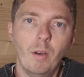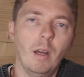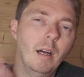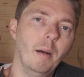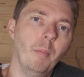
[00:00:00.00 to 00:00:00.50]

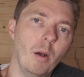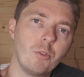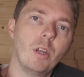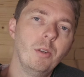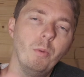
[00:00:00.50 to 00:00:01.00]
I'll
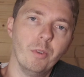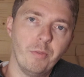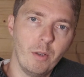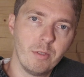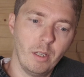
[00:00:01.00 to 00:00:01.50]
show you all the
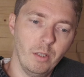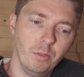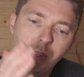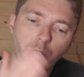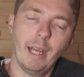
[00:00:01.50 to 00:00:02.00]

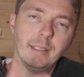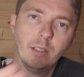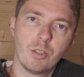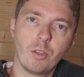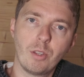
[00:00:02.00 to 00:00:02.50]
photos as I
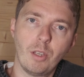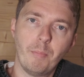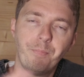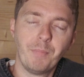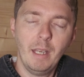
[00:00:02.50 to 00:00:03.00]
took
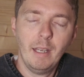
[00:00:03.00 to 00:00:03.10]
them,